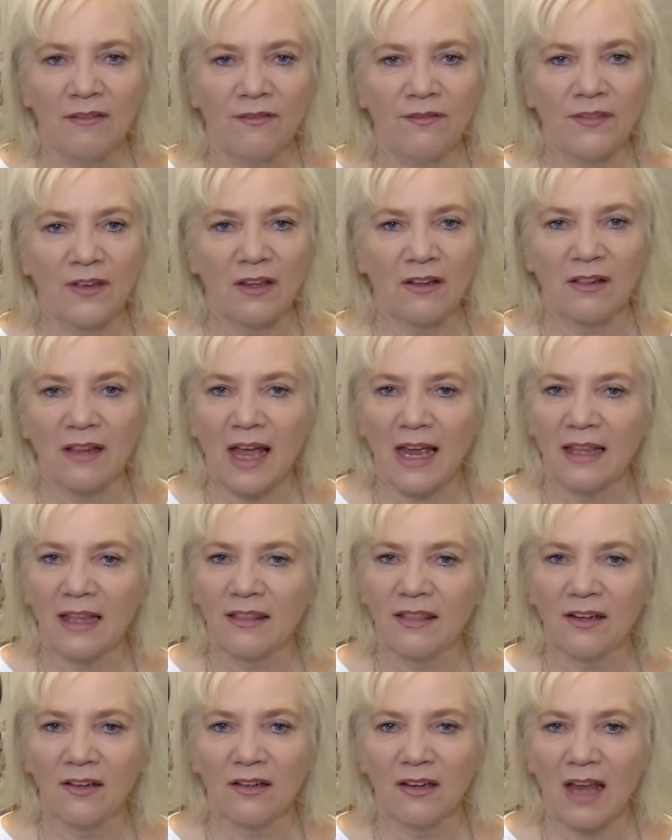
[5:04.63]
feel
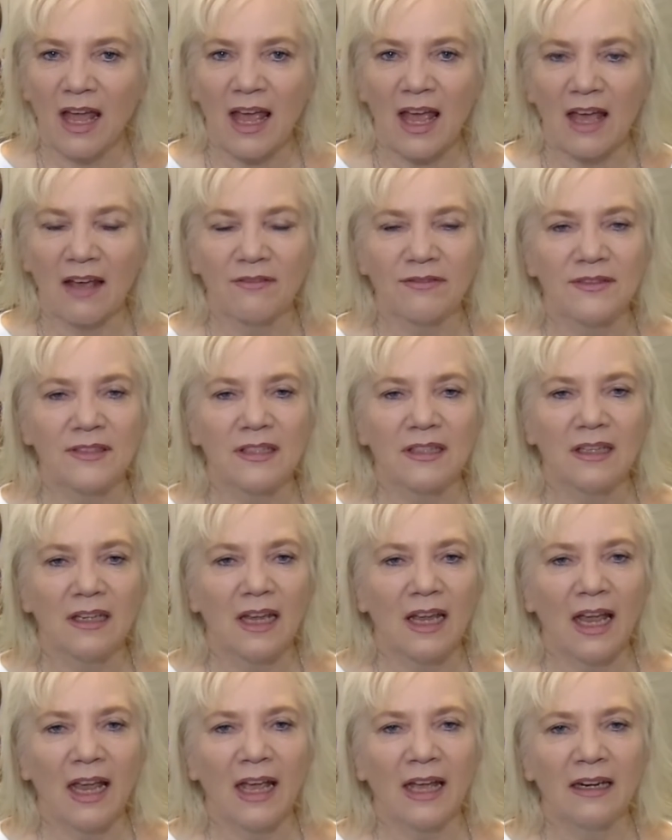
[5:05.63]
like they're loved.
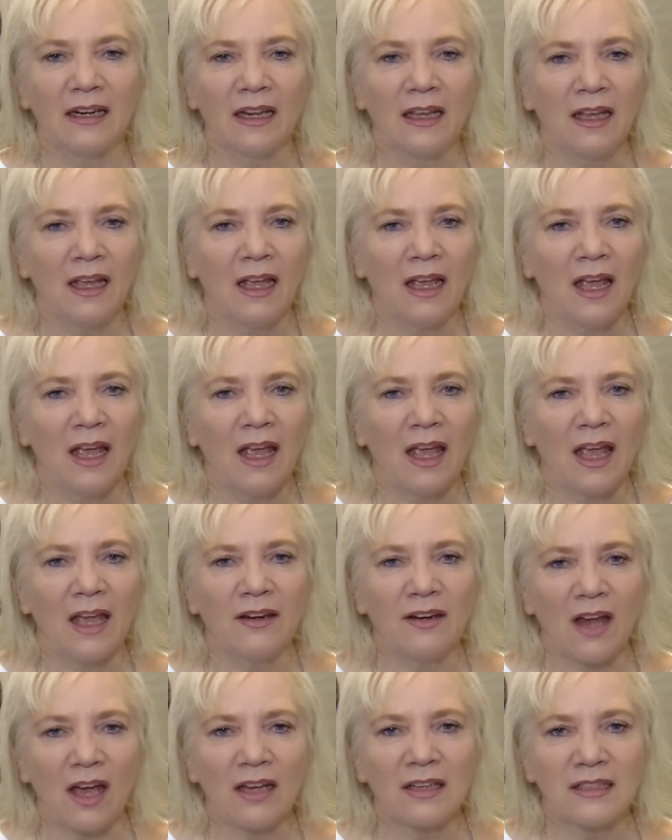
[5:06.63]
And
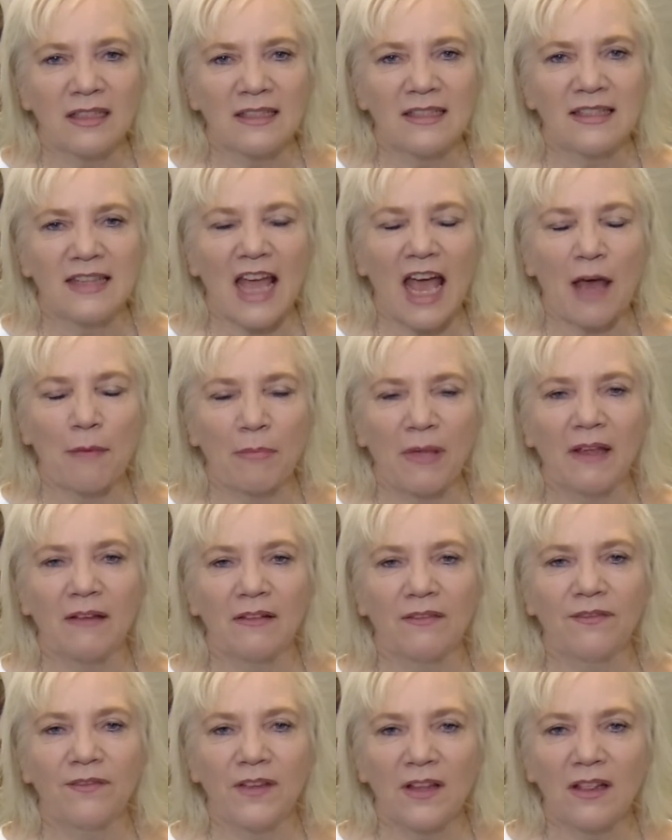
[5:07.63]
not just that,
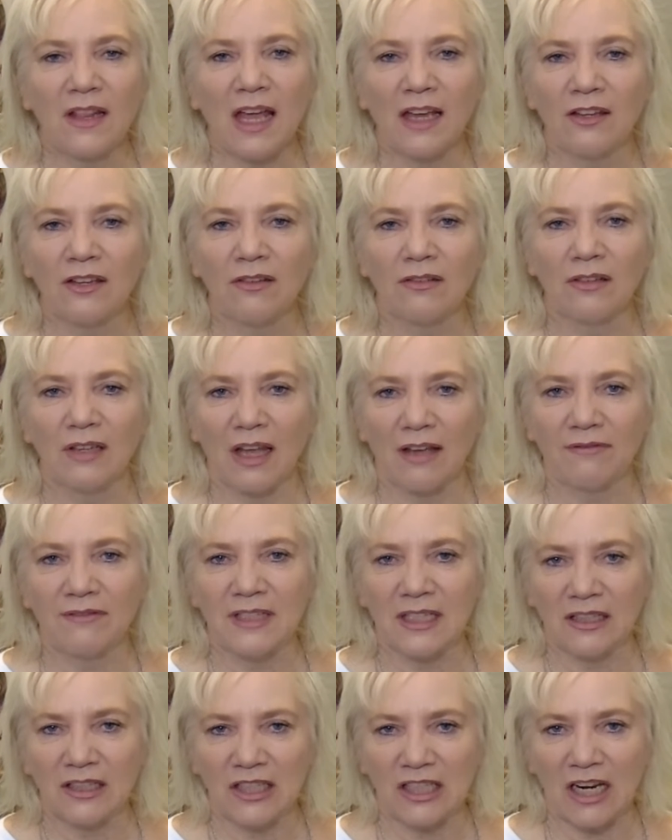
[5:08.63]
but feel like you're
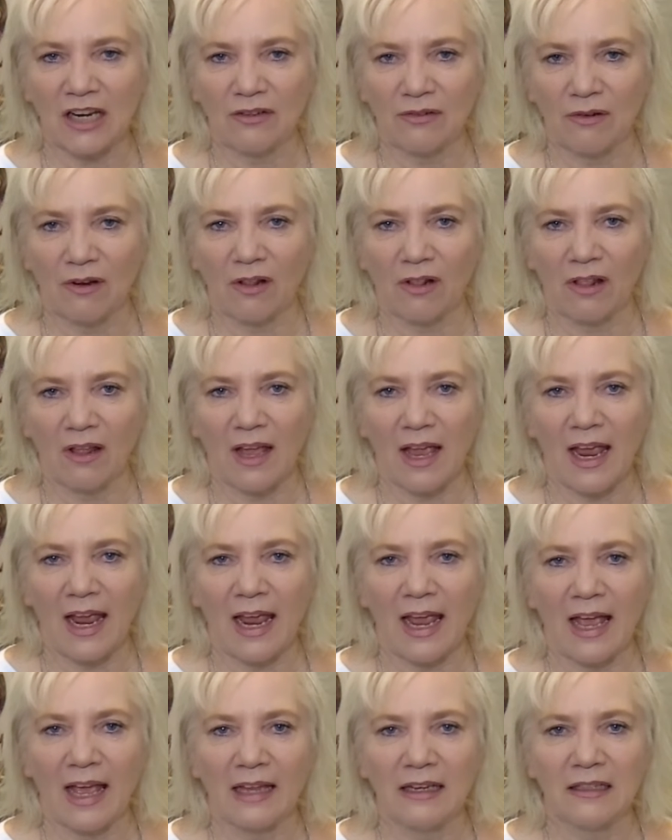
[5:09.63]
loved in general
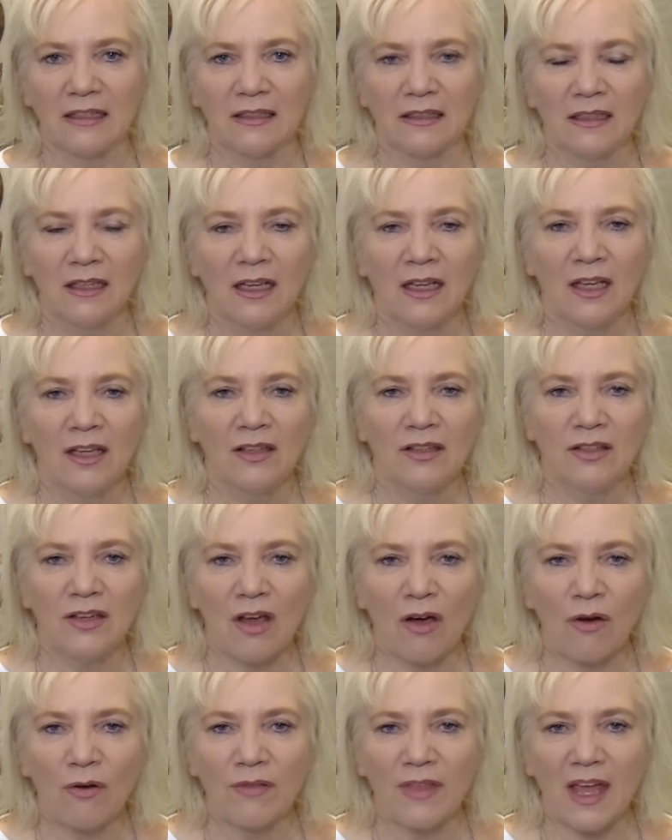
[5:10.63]
and
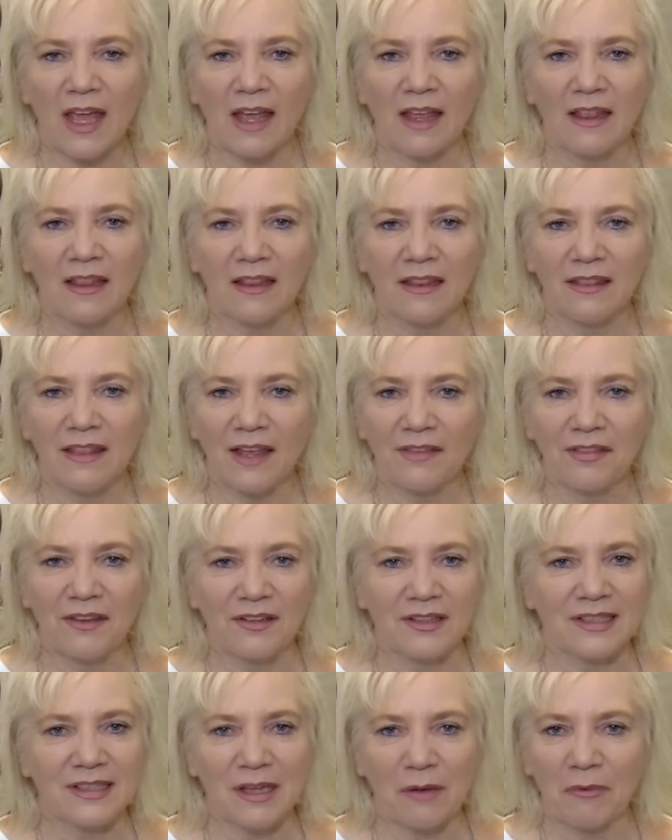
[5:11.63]
know that, that
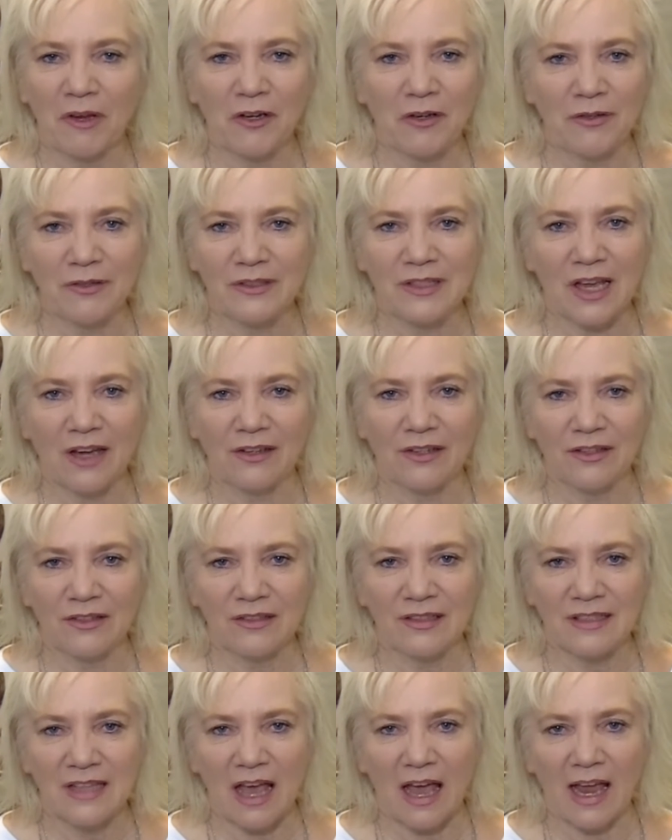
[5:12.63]
there's someone who's on
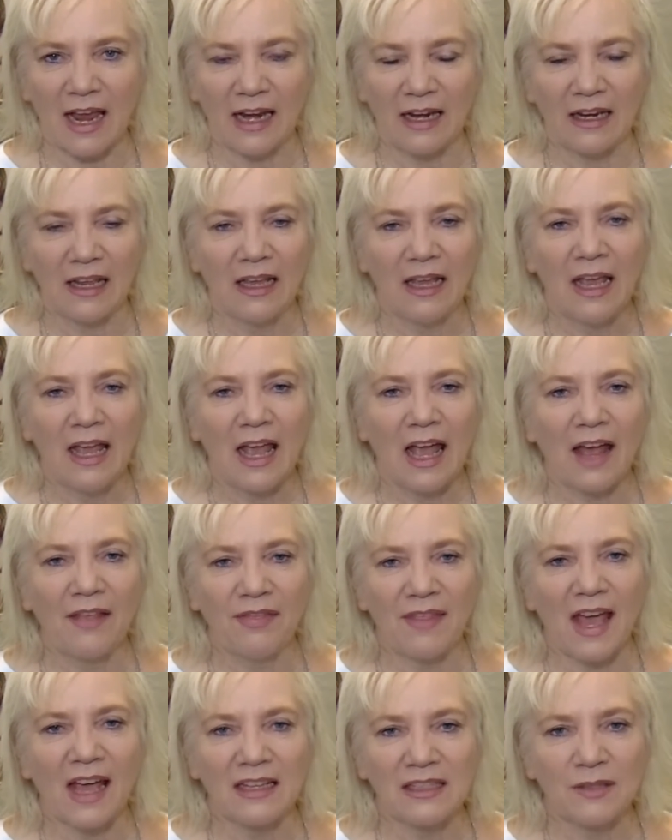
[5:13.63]
your side.
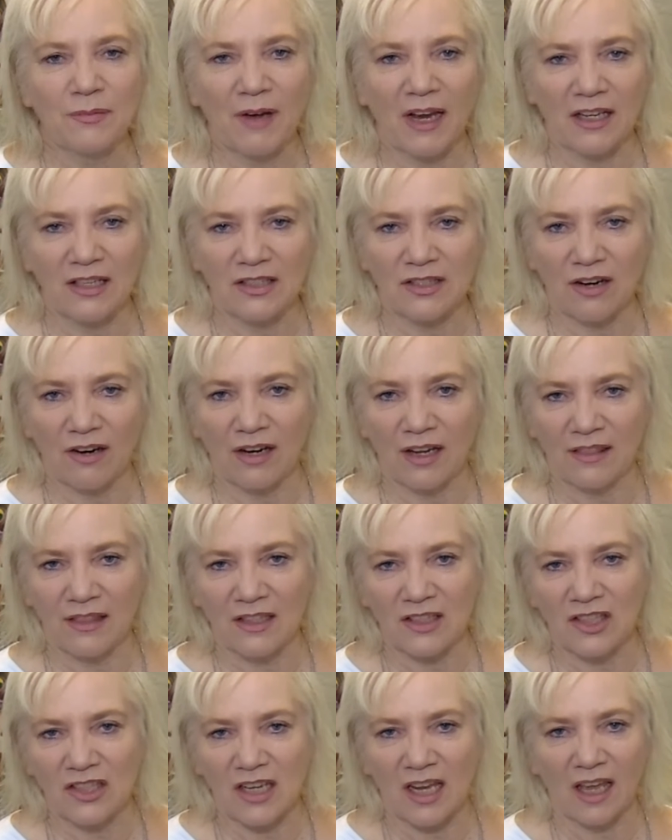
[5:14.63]
And that's why I started
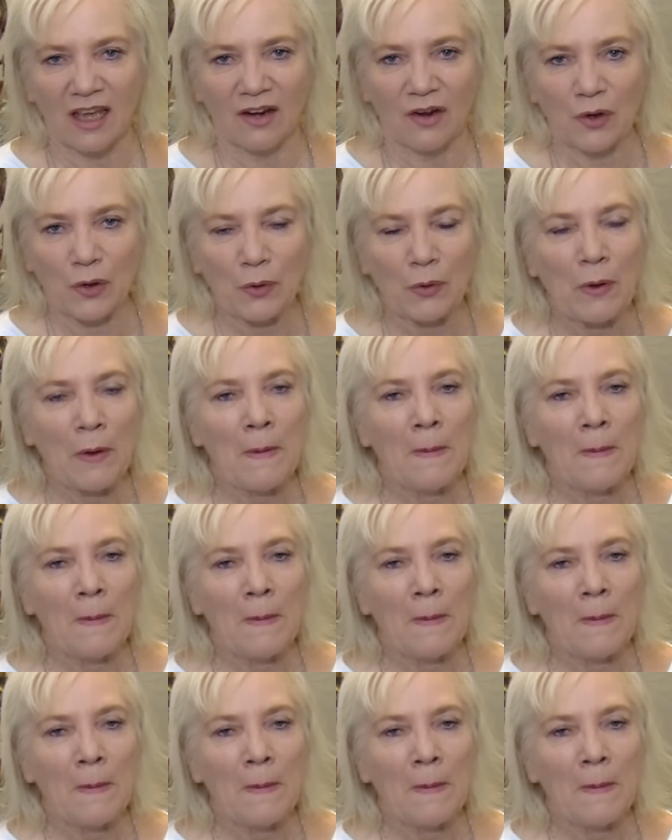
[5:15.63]
this channel.